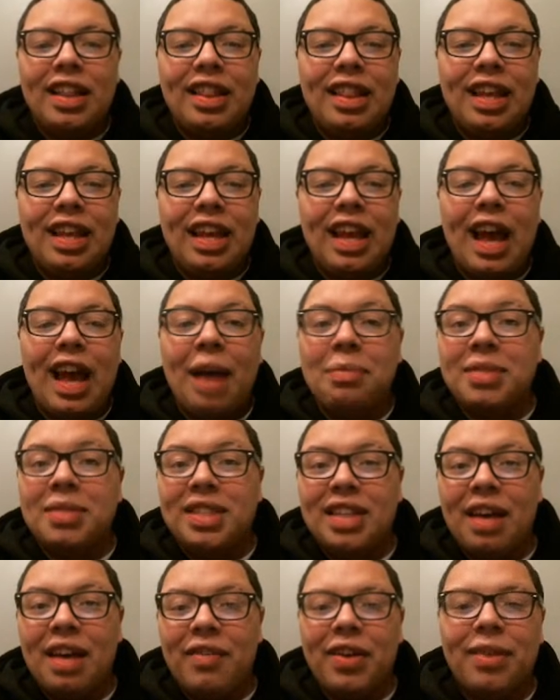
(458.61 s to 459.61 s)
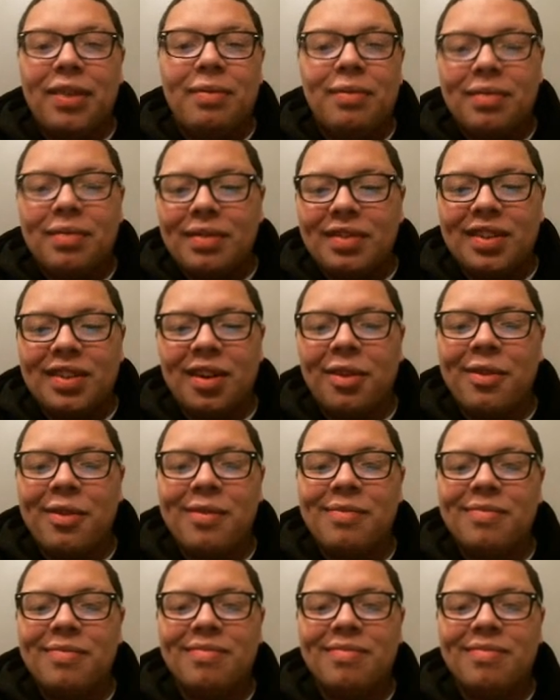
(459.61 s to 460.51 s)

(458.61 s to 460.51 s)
the M7. So